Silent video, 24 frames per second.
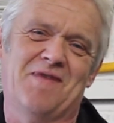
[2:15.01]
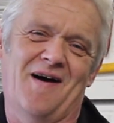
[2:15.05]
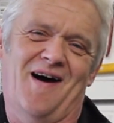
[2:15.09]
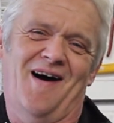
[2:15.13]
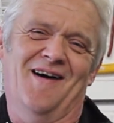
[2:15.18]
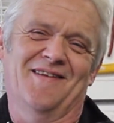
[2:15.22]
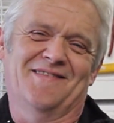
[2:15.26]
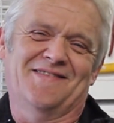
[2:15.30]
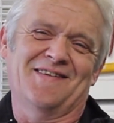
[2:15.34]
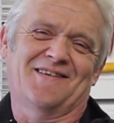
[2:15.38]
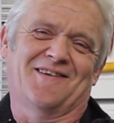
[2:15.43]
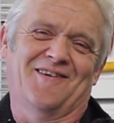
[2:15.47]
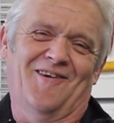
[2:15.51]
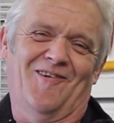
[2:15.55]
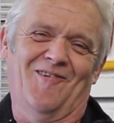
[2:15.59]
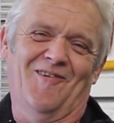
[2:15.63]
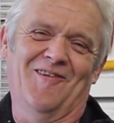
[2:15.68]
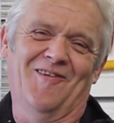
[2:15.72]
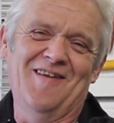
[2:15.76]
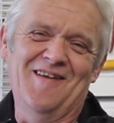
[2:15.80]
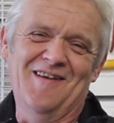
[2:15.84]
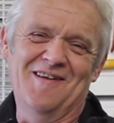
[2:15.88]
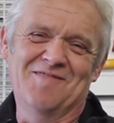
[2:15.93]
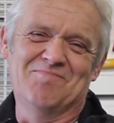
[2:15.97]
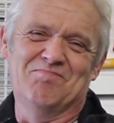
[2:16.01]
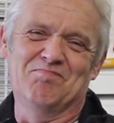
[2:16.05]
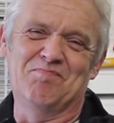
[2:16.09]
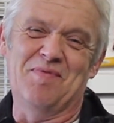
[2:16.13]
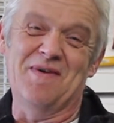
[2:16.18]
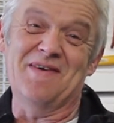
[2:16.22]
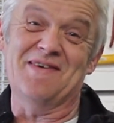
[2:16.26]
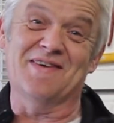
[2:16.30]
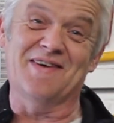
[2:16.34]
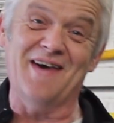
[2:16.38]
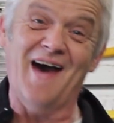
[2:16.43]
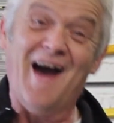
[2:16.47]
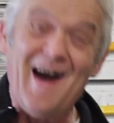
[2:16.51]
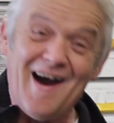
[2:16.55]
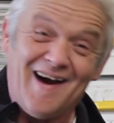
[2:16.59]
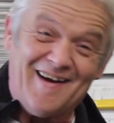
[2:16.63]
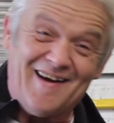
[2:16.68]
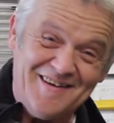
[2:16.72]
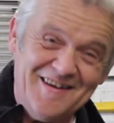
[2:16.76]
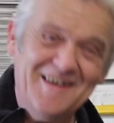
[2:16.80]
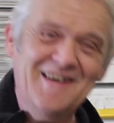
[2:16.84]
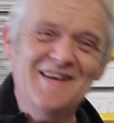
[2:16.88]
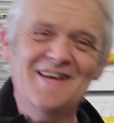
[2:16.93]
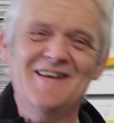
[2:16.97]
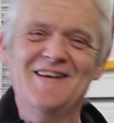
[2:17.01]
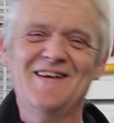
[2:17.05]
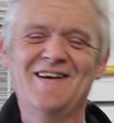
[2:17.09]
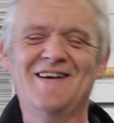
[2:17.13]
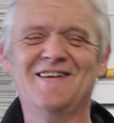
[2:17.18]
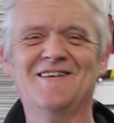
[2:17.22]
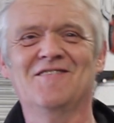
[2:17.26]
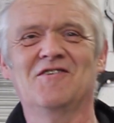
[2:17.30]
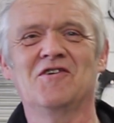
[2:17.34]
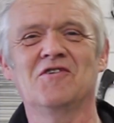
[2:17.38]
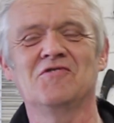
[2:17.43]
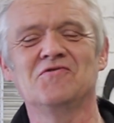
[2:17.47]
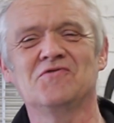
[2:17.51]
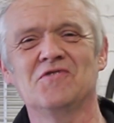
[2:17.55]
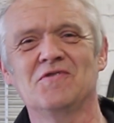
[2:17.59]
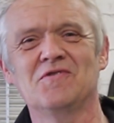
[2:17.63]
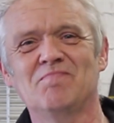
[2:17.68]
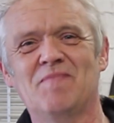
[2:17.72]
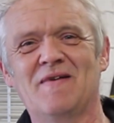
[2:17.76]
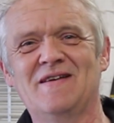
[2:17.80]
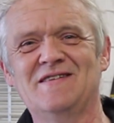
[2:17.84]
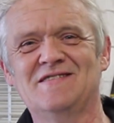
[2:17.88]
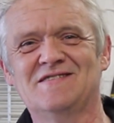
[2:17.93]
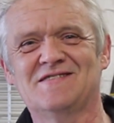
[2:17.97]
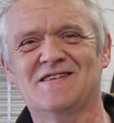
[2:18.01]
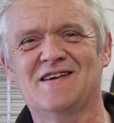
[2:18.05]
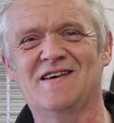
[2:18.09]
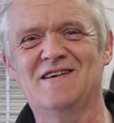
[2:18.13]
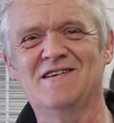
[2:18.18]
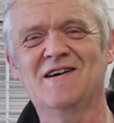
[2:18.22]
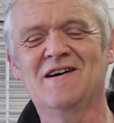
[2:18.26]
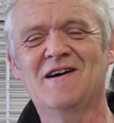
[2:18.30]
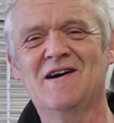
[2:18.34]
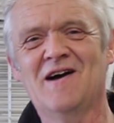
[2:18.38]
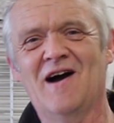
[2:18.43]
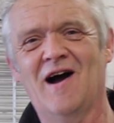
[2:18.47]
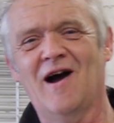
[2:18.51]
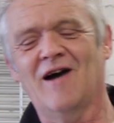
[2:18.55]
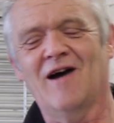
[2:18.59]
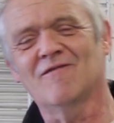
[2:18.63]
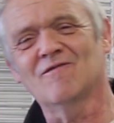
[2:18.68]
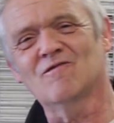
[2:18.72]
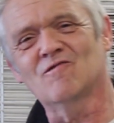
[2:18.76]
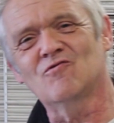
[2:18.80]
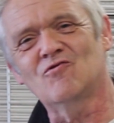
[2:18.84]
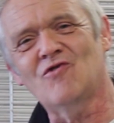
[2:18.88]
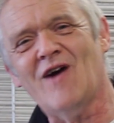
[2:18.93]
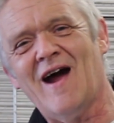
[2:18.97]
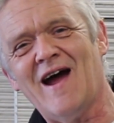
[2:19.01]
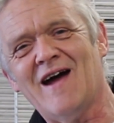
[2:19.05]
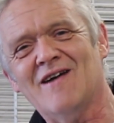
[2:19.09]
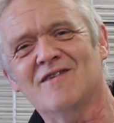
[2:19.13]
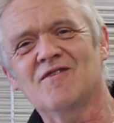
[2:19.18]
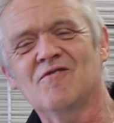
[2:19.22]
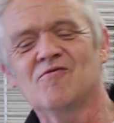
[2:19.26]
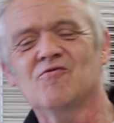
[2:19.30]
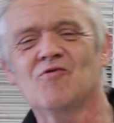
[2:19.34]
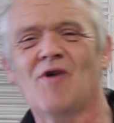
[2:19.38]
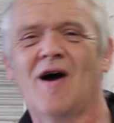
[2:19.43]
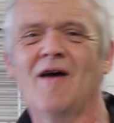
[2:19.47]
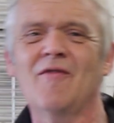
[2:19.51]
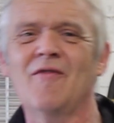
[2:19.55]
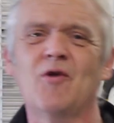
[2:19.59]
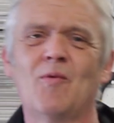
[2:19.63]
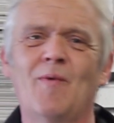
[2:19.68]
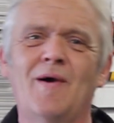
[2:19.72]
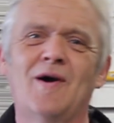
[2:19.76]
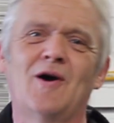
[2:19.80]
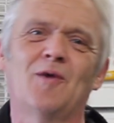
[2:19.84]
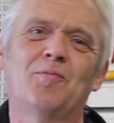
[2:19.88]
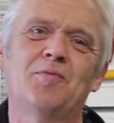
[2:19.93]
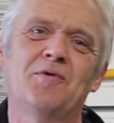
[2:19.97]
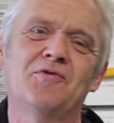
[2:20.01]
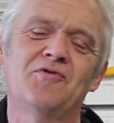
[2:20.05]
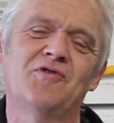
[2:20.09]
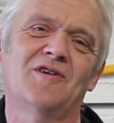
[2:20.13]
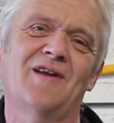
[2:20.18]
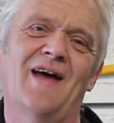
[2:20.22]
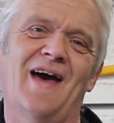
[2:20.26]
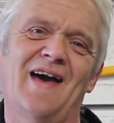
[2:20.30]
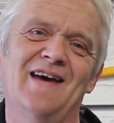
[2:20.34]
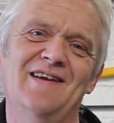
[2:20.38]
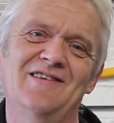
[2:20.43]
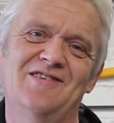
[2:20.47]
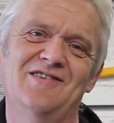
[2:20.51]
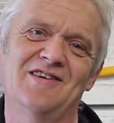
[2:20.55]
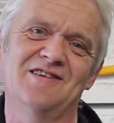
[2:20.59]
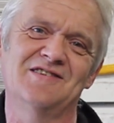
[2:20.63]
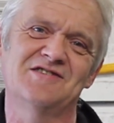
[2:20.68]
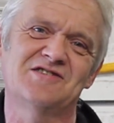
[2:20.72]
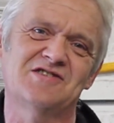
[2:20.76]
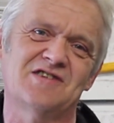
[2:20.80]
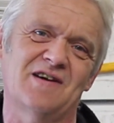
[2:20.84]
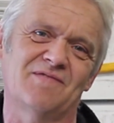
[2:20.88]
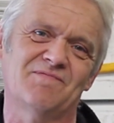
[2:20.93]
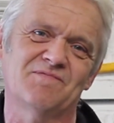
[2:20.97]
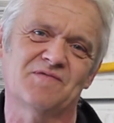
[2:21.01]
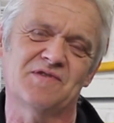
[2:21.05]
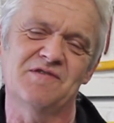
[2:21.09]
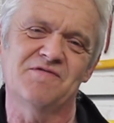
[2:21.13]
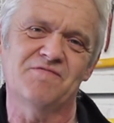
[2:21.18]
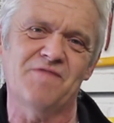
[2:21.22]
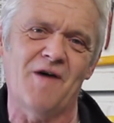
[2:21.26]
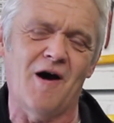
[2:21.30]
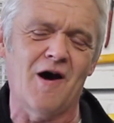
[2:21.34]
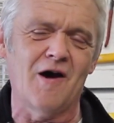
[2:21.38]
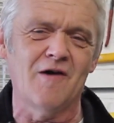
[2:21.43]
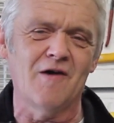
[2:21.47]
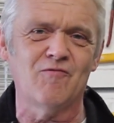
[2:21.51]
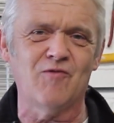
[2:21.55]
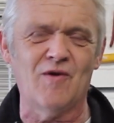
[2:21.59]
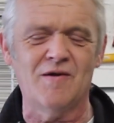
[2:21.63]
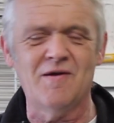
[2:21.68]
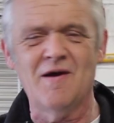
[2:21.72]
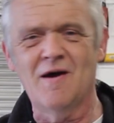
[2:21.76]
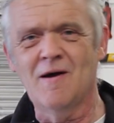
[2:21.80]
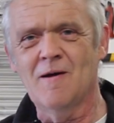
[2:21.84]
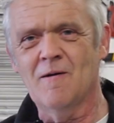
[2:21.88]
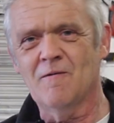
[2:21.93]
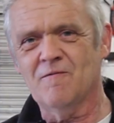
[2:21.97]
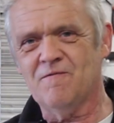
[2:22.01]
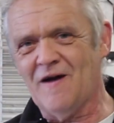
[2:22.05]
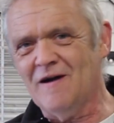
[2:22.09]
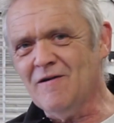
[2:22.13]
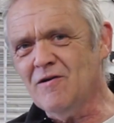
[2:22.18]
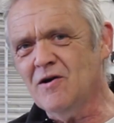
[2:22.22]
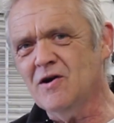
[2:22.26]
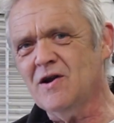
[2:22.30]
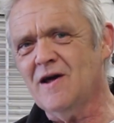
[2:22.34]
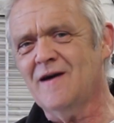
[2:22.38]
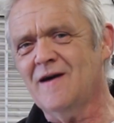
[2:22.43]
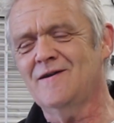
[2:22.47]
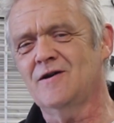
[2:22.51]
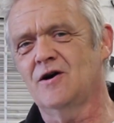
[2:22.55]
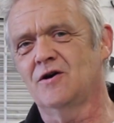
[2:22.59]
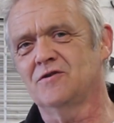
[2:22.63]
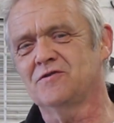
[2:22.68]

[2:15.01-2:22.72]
particle began in 100 BC and ran right the way up until 1875 when Faraday